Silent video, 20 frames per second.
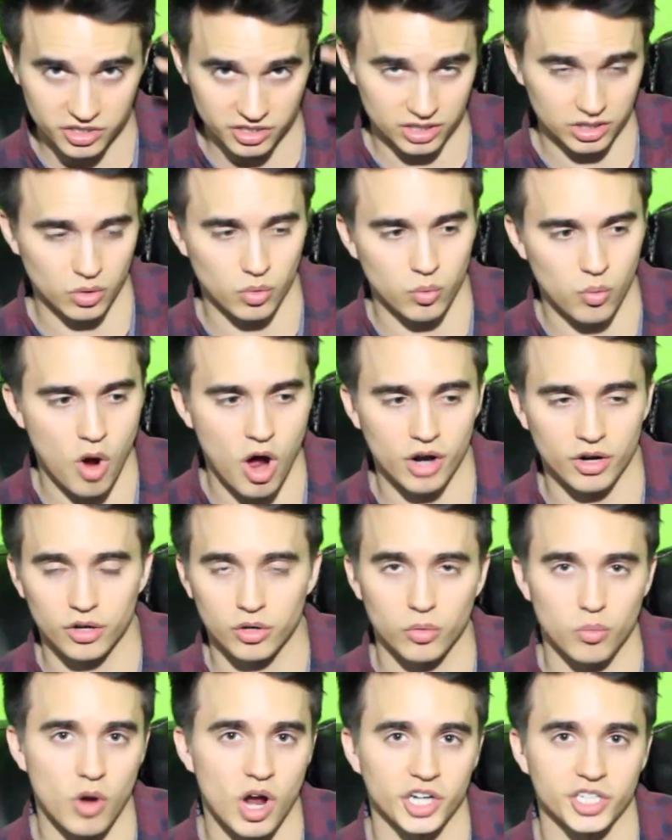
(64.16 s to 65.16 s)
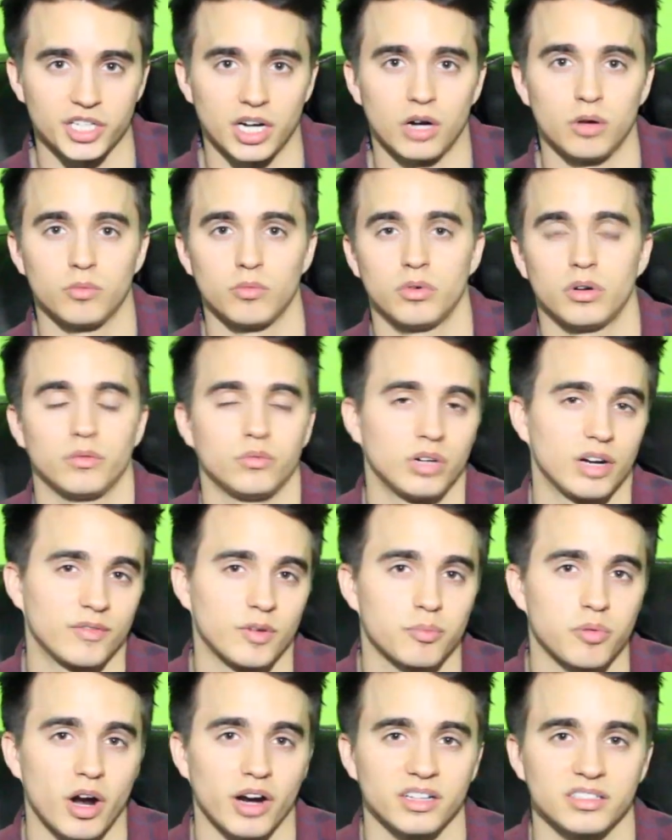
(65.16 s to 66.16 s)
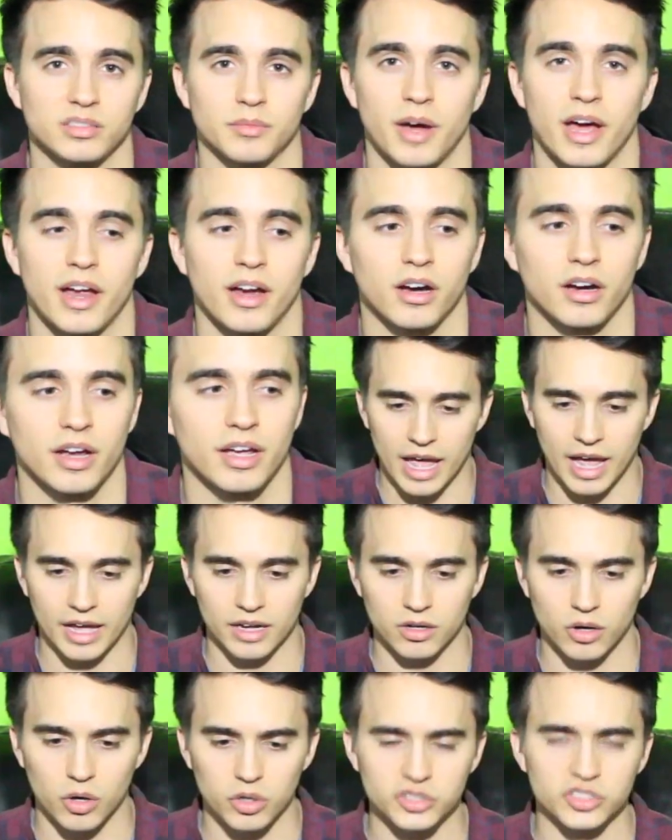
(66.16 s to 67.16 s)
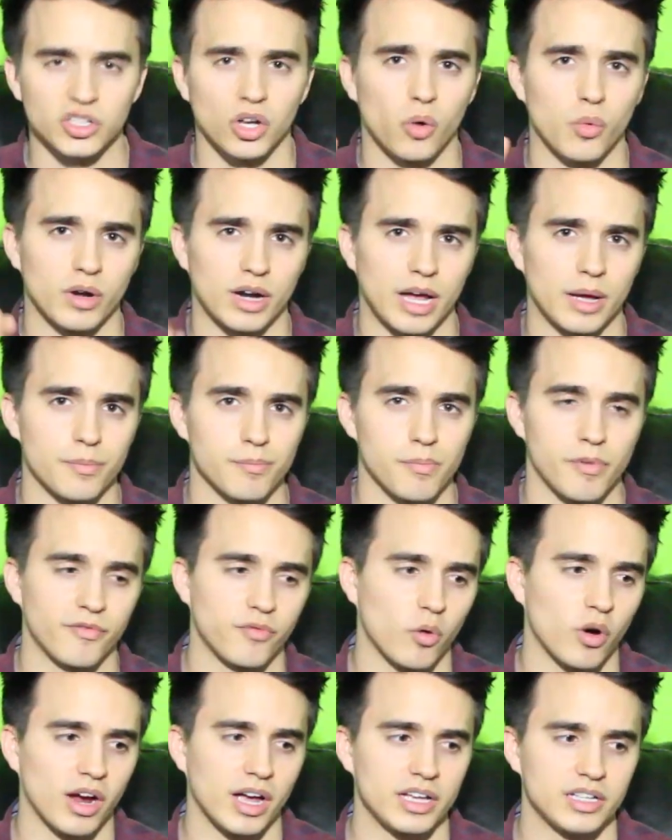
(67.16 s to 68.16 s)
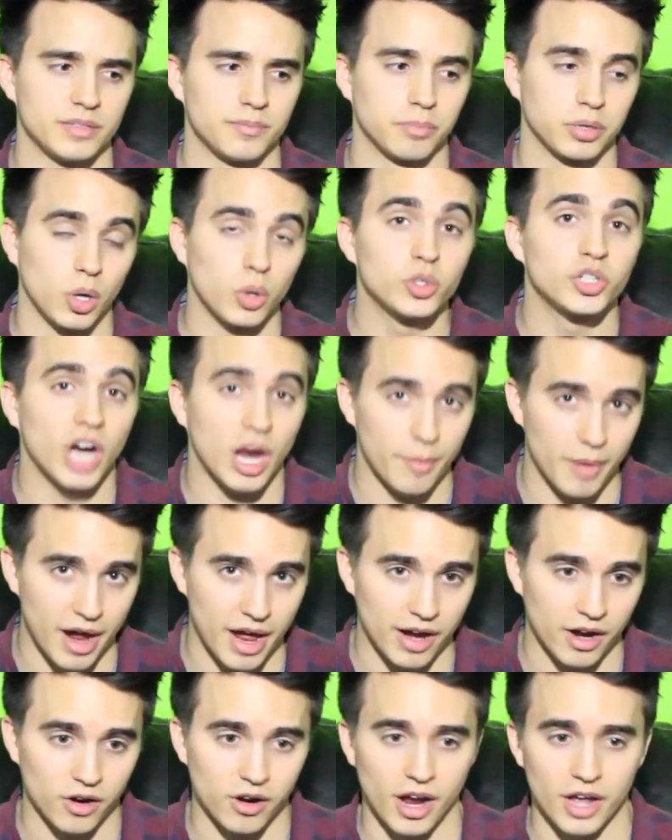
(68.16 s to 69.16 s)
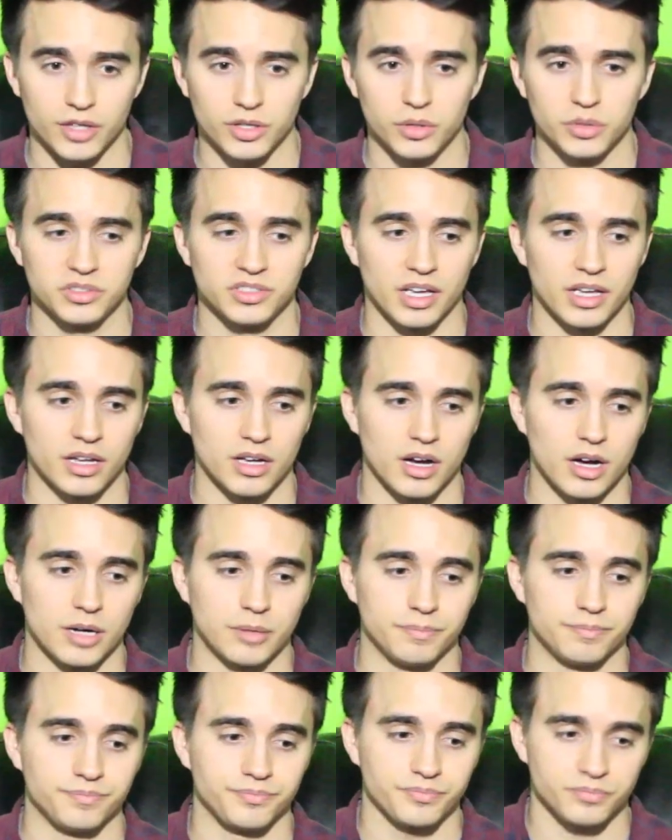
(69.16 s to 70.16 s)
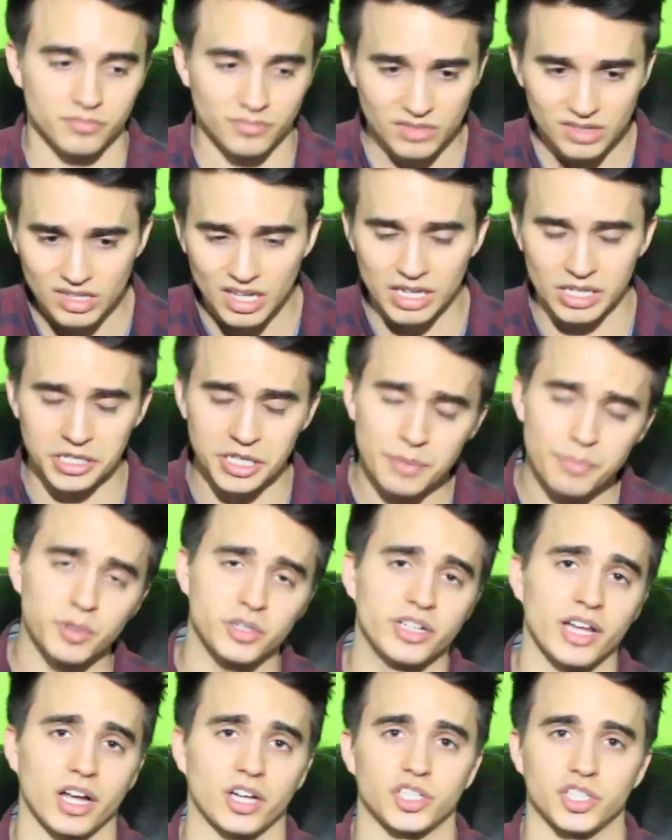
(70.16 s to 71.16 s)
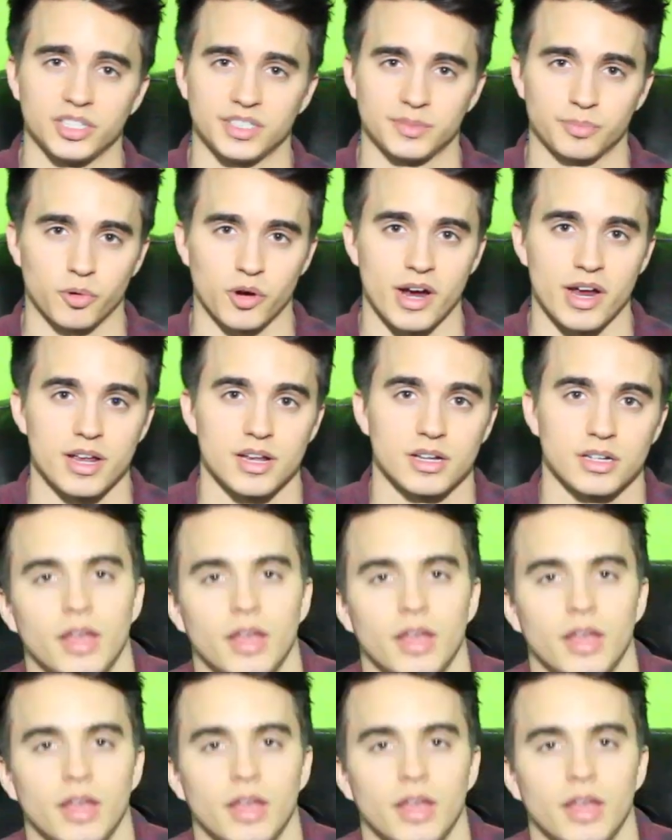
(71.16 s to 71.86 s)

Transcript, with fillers: I just let the water wash out whatever products in my hair. And also, before I blow dry my hair, I use a heat protection spray.